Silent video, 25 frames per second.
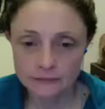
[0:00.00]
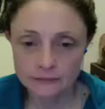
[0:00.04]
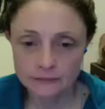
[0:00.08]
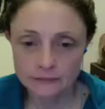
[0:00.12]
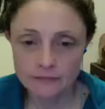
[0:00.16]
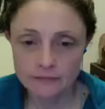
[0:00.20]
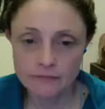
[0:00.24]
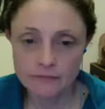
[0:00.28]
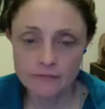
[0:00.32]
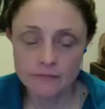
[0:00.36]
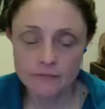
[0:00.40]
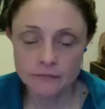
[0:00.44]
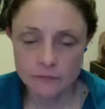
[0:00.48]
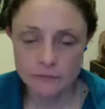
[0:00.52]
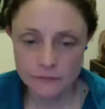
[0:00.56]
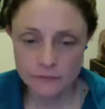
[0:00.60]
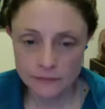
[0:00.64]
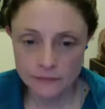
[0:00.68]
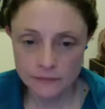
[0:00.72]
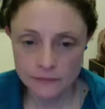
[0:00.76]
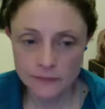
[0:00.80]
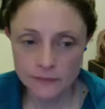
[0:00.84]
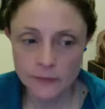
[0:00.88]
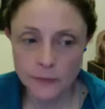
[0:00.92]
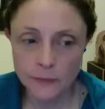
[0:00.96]
Something
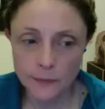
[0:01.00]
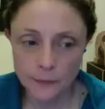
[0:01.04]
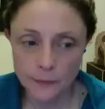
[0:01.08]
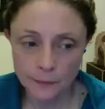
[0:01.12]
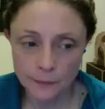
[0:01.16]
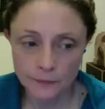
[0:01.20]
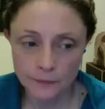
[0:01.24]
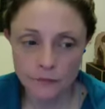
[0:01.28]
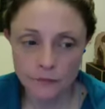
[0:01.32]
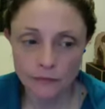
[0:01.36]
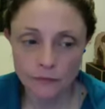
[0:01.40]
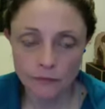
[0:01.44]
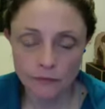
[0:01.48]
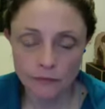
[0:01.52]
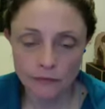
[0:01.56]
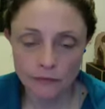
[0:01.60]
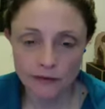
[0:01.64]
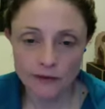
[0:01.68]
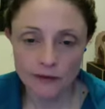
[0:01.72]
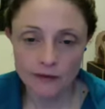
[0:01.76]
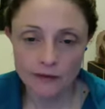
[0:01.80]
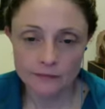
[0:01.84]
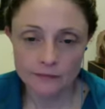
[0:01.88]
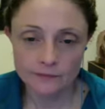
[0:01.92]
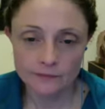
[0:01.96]
happens, maybe
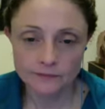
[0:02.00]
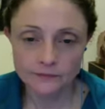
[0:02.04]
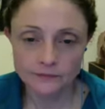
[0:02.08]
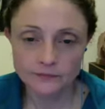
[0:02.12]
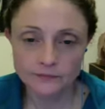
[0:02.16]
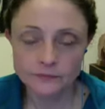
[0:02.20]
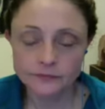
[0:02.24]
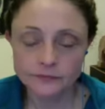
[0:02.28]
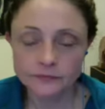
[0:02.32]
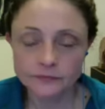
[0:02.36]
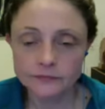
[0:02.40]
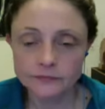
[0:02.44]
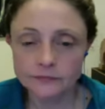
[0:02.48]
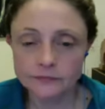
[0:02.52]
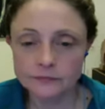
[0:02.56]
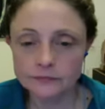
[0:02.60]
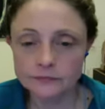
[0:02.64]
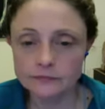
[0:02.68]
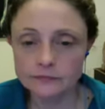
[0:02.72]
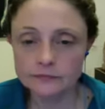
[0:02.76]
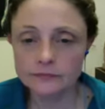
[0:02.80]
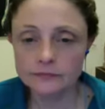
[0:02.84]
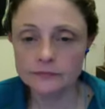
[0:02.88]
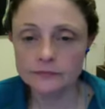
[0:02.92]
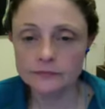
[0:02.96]
you're ill, or I